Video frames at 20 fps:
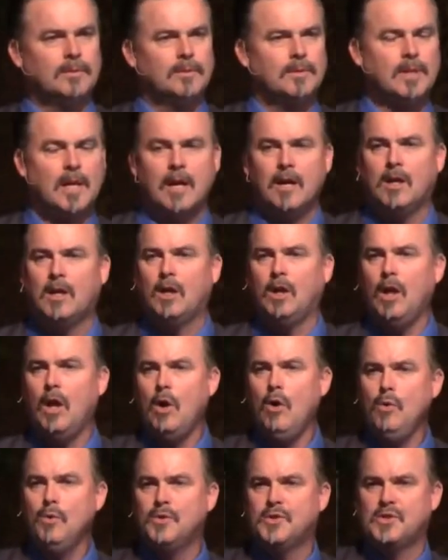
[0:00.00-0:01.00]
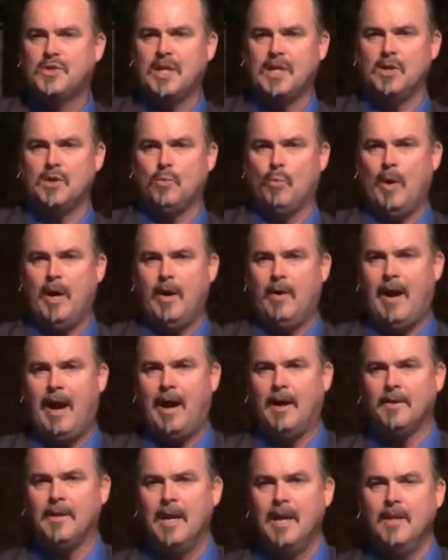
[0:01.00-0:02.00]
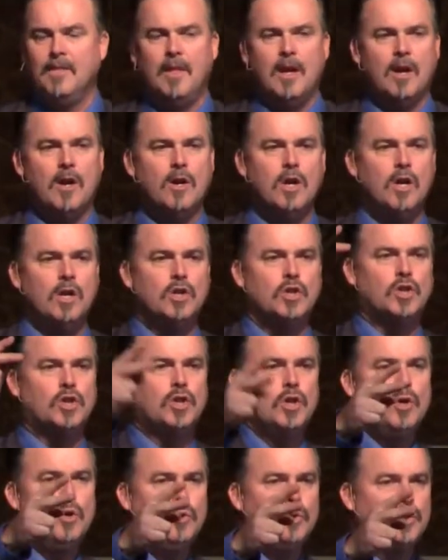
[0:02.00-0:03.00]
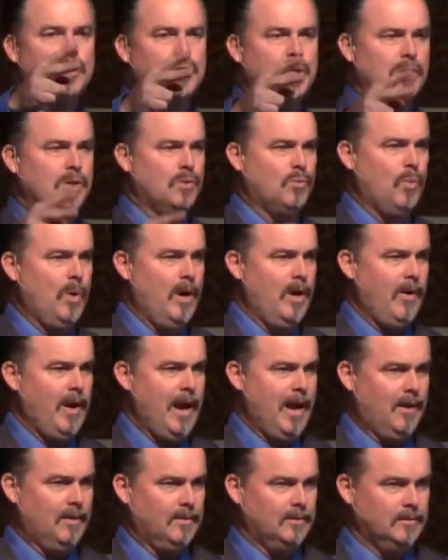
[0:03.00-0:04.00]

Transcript: Their clothes didn't wear out, their shoes didn't wear out.